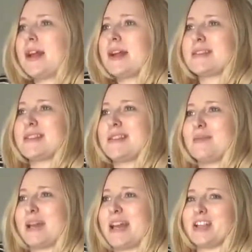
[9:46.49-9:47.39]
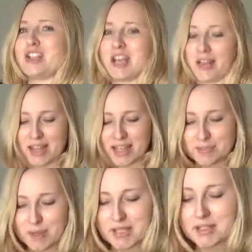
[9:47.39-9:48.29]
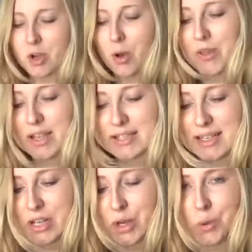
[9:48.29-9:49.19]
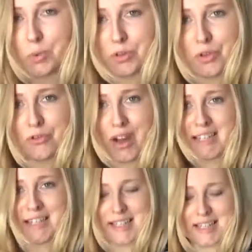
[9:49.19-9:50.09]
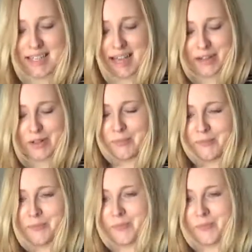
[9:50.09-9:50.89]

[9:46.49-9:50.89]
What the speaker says: it's a little bit itchy. I think it's because it's got this like gold thread detail.